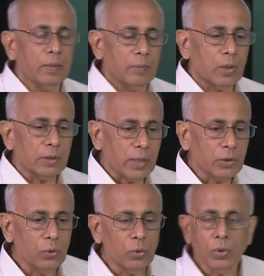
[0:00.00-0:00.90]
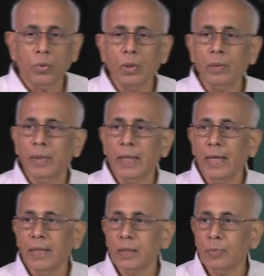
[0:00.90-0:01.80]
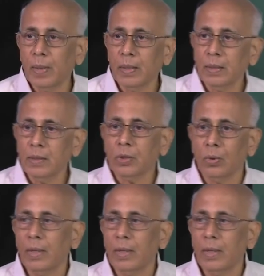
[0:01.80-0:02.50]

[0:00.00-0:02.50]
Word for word: because as you know in quantum mechanics particles do